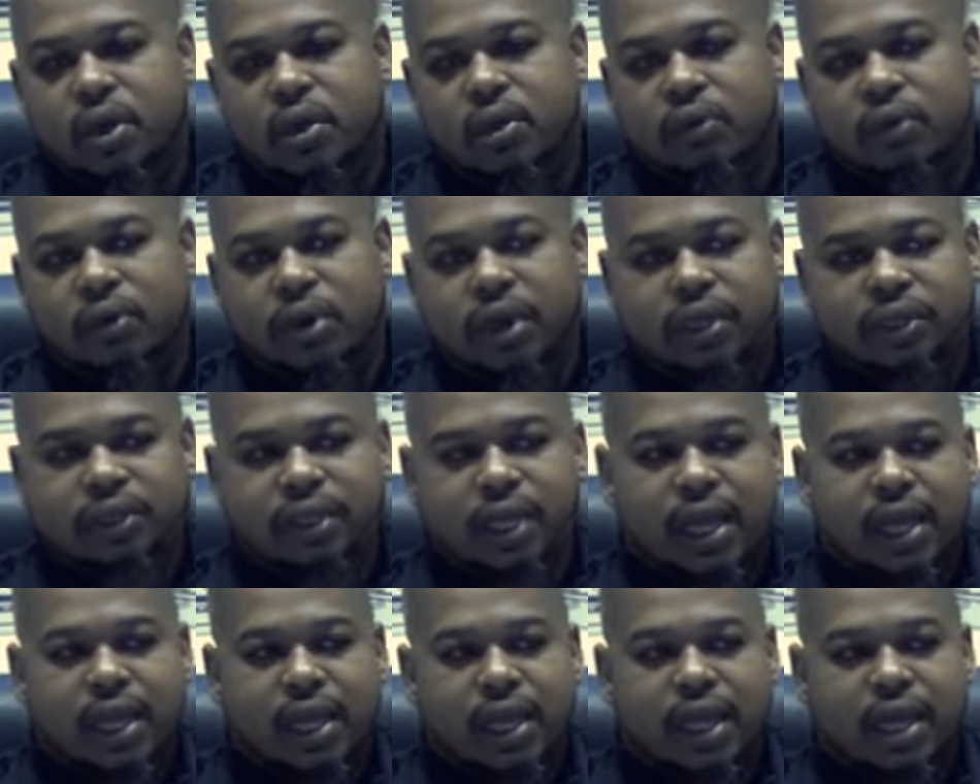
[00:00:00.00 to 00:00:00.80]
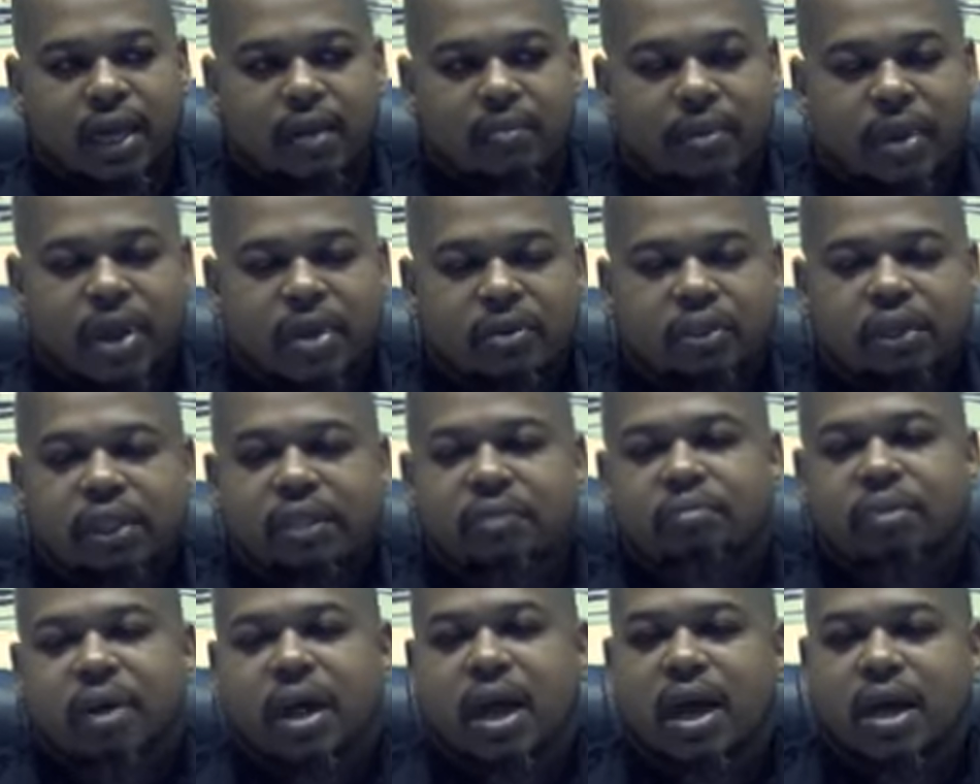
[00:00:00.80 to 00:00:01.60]
was a
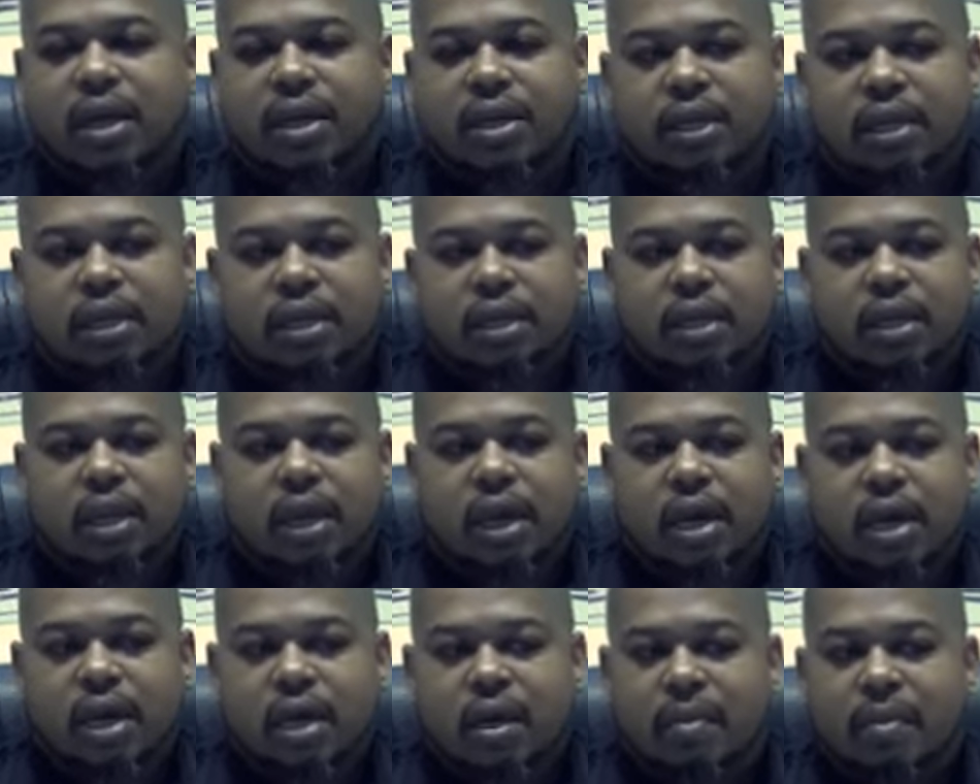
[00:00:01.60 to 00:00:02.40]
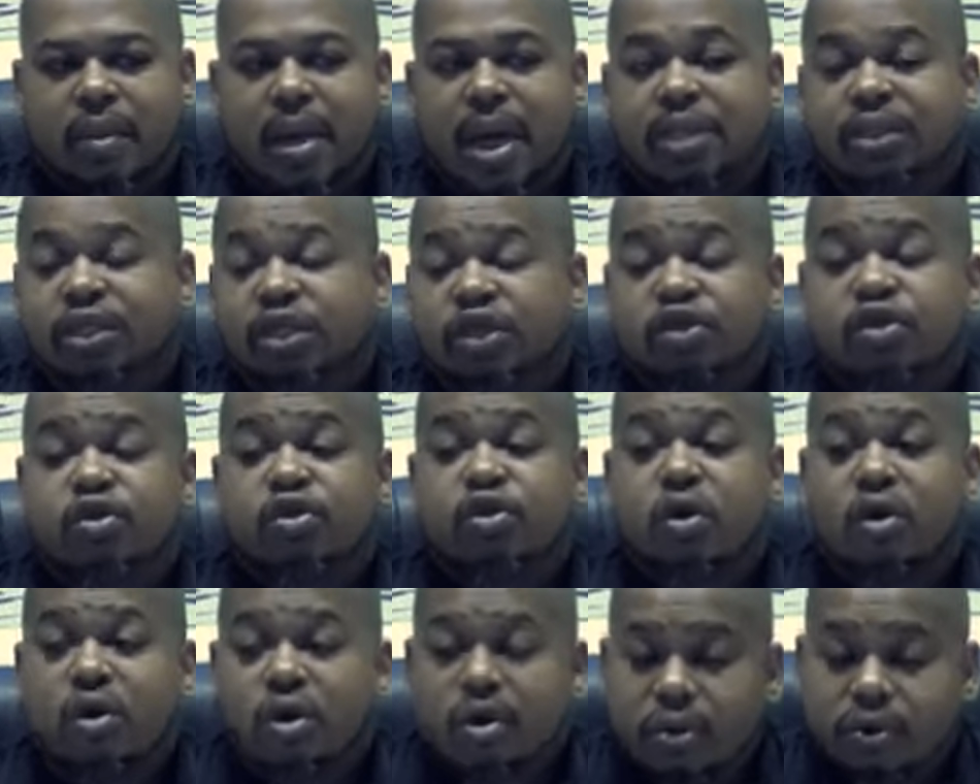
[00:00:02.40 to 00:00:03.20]
melting pot. Imagine New
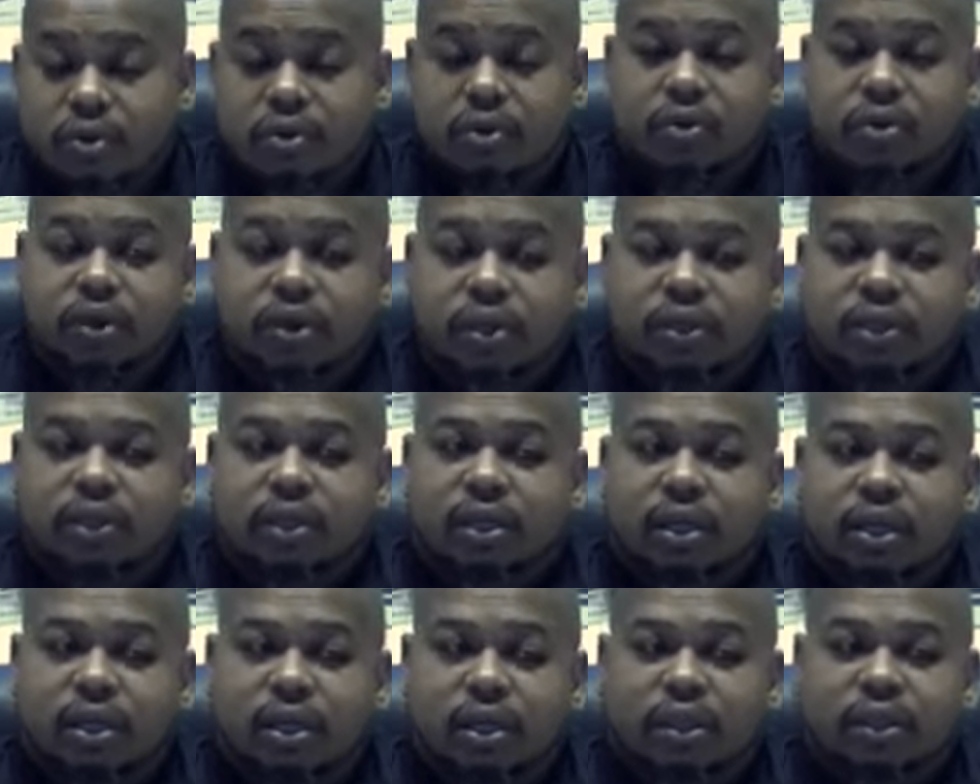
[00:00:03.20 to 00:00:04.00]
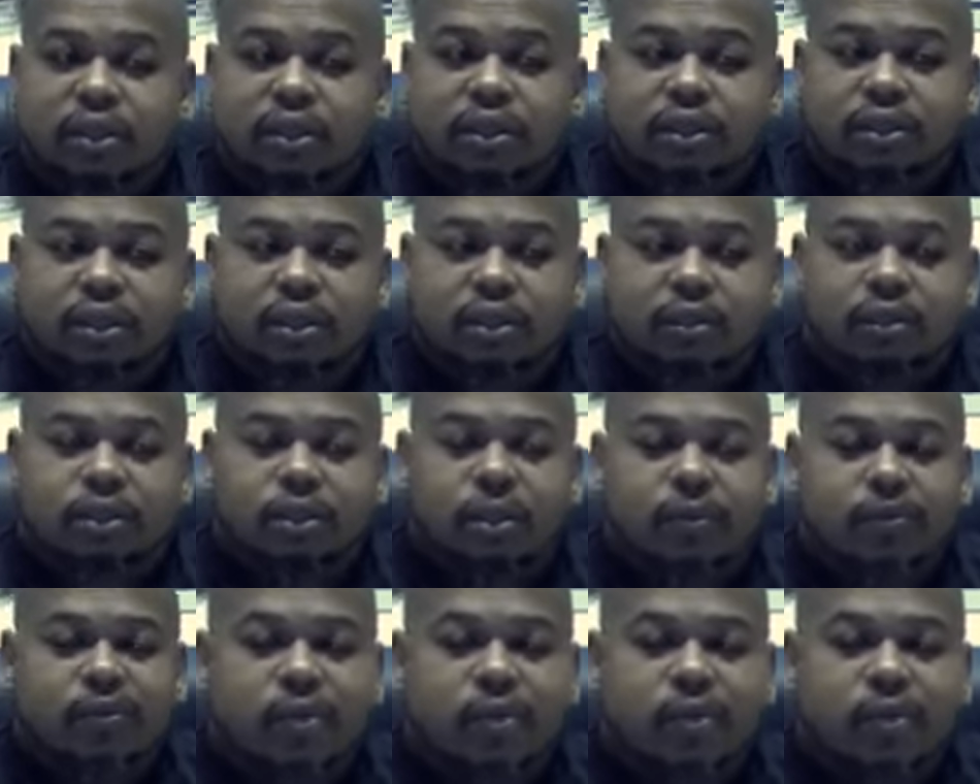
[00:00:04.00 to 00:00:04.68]
York or some